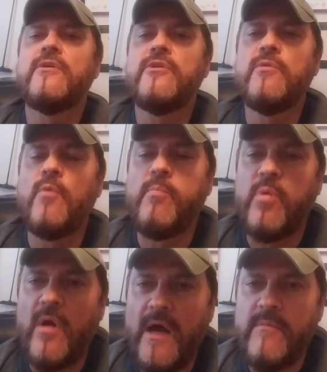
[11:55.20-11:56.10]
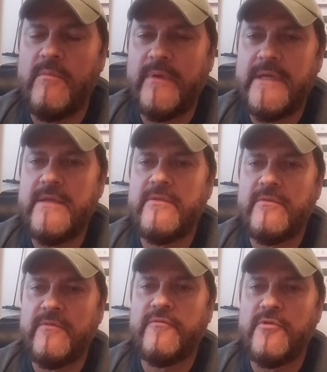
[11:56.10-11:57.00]
you will probably,
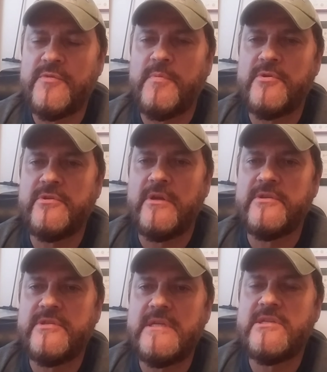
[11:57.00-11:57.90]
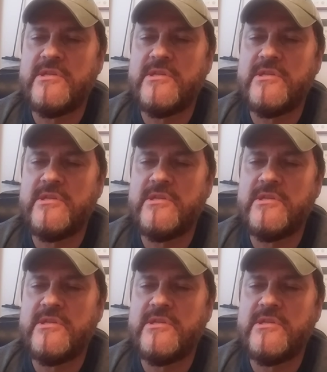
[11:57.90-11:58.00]
the first person on the scene,